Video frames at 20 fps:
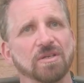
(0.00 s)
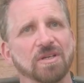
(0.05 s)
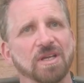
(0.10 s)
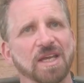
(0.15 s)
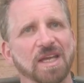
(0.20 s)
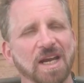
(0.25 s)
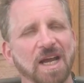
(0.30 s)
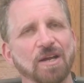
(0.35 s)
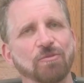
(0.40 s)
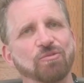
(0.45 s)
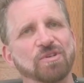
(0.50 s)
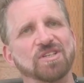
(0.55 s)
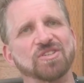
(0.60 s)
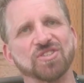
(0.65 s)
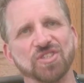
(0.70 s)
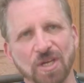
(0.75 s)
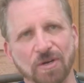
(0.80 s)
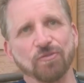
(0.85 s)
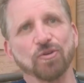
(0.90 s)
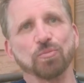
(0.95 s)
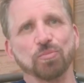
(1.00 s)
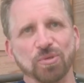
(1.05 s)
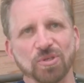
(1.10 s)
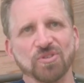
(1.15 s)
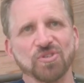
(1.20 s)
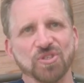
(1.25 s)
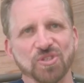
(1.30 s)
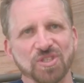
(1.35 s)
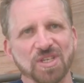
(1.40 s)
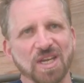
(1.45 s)
And I read several
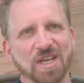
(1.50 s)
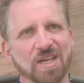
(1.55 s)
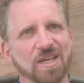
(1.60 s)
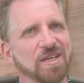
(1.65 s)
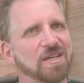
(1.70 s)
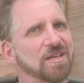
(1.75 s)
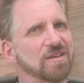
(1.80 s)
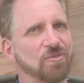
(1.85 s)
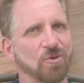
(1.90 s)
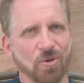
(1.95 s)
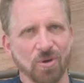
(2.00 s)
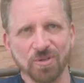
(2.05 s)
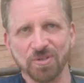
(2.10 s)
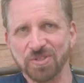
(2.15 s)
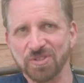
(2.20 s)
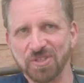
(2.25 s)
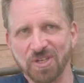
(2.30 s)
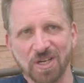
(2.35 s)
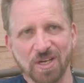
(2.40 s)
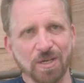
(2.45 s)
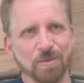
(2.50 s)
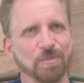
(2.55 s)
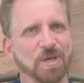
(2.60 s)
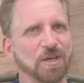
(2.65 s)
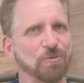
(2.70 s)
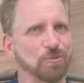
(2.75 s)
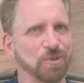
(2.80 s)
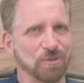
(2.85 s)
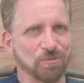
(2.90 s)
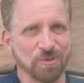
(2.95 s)
books a day all the time. I
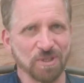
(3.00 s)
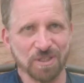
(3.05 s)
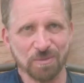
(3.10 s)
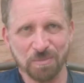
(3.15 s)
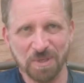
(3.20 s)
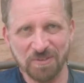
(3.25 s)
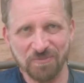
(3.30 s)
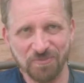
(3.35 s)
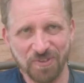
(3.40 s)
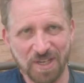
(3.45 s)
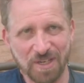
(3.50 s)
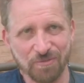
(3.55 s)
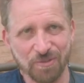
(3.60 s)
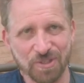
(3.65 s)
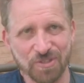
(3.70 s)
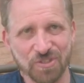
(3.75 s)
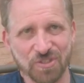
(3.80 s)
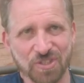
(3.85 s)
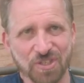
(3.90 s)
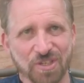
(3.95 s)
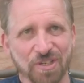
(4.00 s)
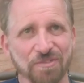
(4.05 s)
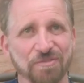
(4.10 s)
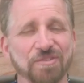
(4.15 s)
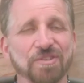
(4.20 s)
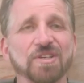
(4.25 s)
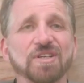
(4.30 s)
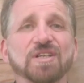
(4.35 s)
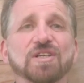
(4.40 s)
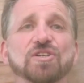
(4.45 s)
reread my favorite stuff.
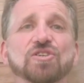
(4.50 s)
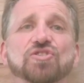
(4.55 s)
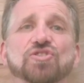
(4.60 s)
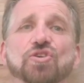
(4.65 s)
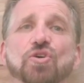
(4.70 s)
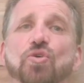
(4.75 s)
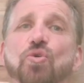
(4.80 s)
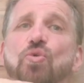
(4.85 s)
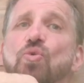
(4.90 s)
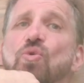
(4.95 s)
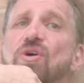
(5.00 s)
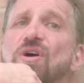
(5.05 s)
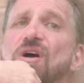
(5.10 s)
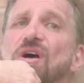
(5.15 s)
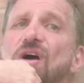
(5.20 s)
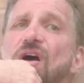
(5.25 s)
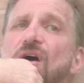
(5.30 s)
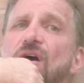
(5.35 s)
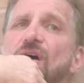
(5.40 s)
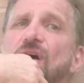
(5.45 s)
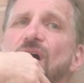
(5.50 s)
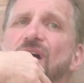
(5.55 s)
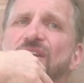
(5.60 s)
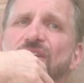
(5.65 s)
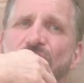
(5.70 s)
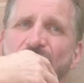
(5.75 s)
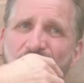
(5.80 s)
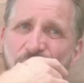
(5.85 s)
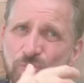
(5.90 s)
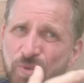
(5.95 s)
So,
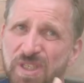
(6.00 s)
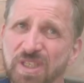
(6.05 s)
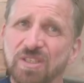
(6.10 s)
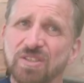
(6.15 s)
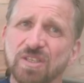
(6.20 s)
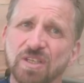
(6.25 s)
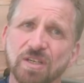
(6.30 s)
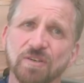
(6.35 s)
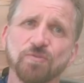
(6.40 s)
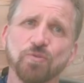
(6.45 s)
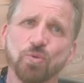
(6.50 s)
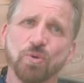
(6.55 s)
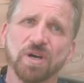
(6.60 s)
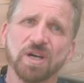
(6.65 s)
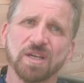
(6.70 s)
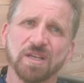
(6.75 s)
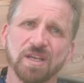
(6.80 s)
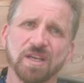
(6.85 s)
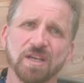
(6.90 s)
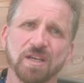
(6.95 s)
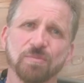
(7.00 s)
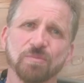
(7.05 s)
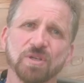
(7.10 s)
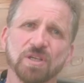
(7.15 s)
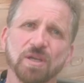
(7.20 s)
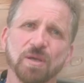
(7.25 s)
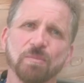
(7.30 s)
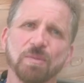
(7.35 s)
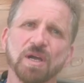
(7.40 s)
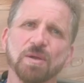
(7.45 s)
I read, therefore I am.
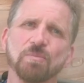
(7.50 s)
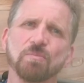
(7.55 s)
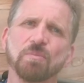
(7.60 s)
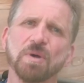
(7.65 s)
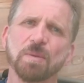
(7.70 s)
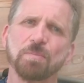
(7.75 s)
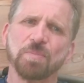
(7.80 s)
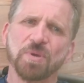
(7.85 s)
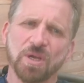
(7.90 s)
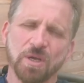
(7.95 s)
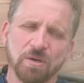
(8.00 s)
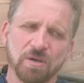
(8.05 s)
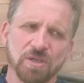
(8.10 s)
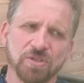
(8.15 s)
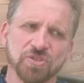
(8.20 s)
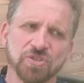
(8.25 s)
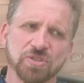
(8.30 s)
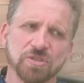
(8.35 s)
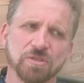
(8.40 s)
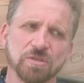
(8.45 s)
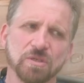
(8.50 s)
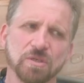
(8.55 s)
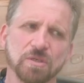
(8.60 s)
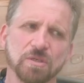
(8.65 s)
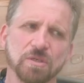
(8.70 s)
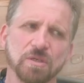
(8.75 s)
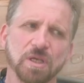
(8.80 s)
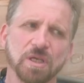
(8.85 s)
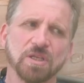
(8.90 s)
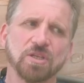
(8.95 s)
And my parents
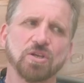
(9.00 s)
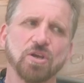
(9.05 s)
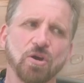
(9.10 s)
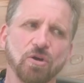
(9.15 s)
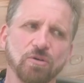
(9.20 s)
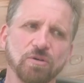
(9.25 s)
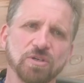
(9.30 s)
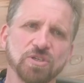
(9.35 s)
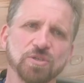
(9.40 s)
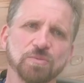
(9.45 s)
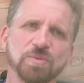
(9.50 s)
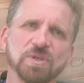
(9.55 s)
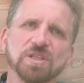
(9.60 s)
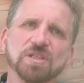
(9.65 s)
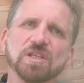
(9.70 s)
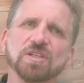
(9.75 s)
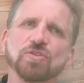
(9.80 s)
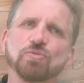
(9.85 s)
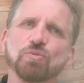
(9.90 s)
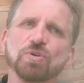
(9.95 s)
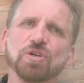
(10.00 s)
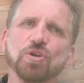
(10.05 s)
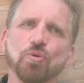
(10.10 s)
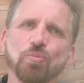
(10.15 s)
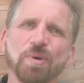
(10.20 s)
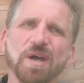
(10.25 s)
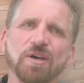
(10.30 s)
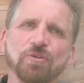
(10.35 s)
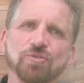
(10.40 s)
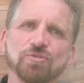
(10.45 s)
encouraged me that there were no
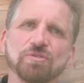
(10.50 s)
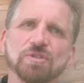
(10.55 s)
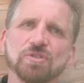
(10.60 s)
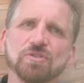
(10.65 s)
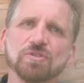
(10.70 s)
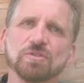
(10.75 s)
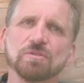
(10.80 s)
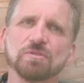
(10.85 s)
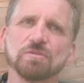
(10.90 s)
boundaries.